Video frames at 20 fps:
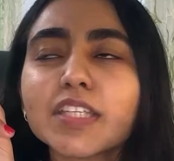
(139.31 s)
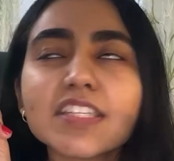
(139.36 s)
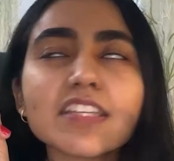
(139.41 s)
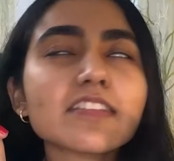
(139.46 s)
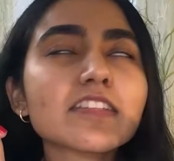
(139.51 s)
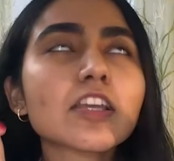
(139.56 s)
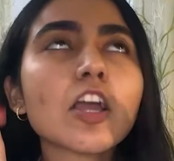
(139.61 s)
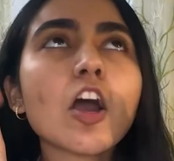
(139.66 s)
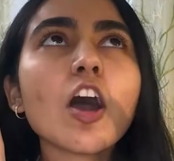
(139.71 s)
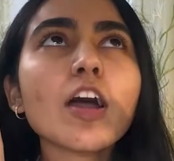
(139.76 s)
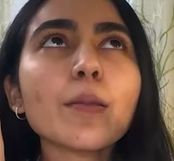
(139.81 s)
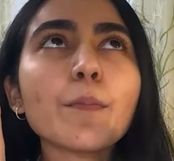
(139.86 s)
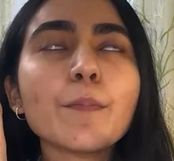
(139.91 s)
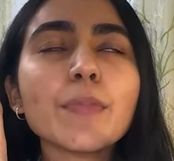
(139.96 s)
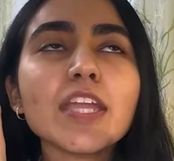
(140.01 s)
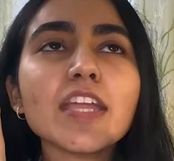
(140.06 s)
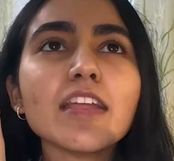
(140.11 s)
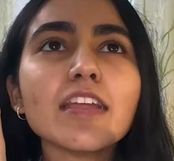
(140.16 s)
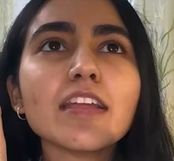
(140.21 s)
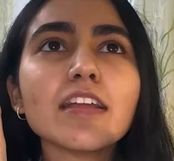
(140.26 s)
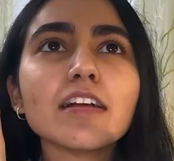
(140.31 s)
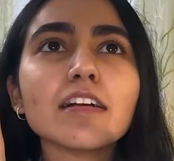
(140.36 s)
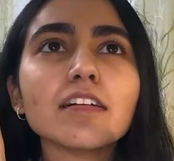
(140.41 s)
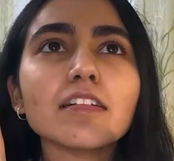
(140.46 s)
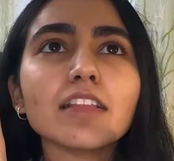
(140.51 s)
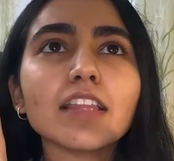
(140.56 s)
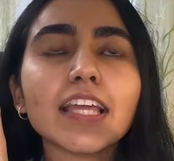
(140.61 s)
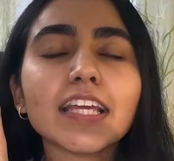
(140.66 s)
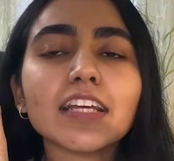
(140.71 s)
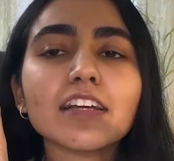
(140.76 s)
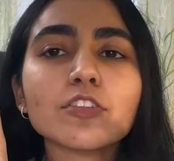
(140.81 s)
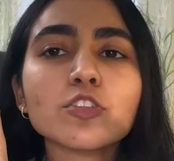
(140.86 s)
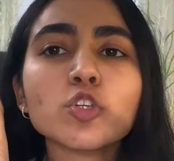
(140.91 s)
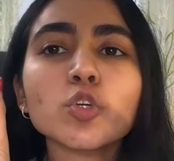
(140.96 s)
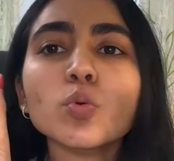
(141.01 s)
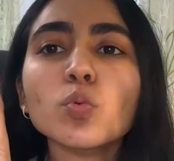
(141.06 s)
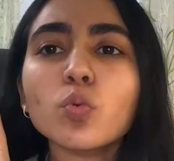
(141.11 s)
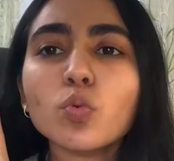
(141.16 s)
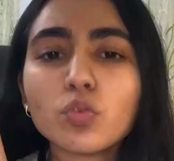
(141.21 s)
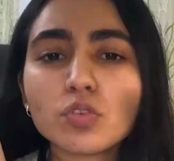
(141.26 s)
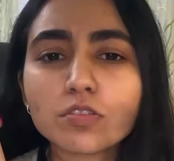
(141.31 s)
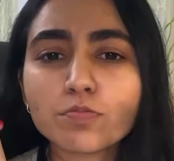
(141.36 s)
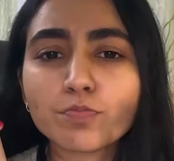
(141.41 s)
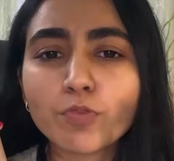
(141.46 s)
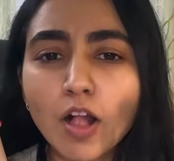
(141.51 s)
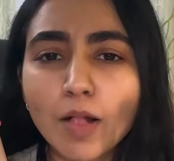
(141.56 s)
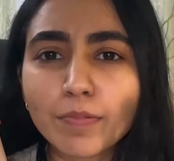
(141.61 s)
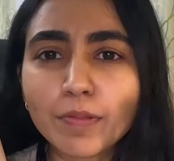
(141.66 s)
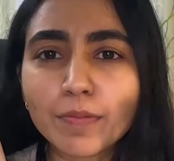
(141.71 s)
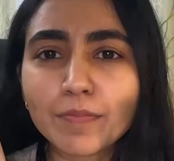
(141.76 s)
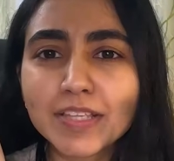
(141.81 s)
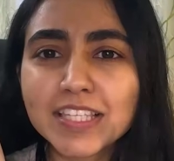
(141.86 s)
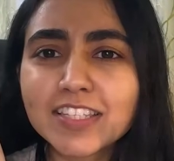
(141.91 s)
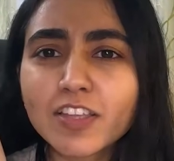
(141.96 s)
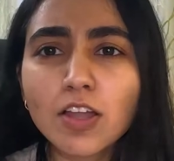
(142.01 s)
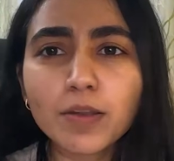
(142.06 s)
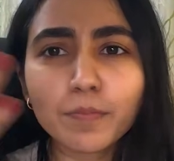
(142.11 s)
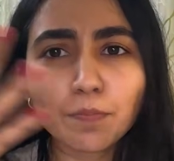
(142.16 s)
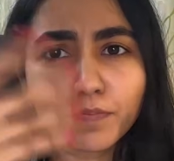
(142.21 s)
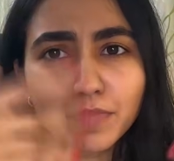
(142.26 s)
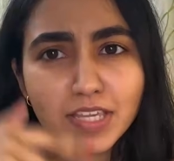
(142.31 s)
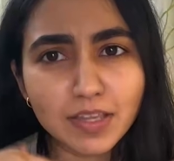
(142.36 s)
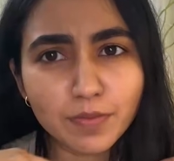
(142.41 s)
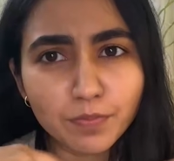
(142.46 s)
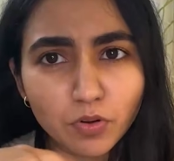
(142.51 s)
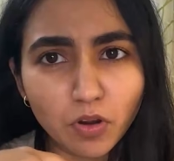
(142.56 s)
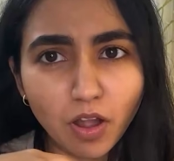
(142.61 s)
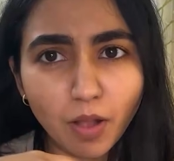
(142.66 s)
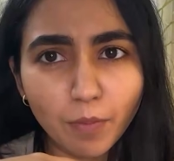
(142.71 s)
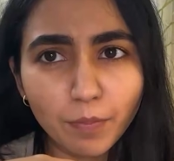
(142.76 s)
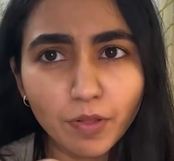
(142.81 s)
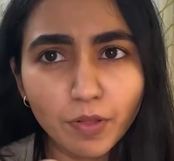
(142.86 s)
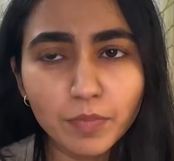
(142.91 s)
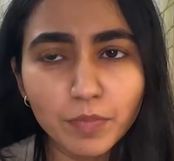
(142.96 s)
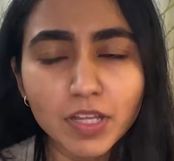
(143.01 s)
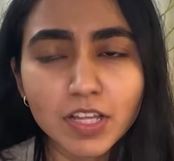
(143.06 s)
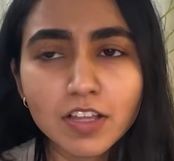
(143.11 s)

has gotta be like a tools problem. It's not a me problem.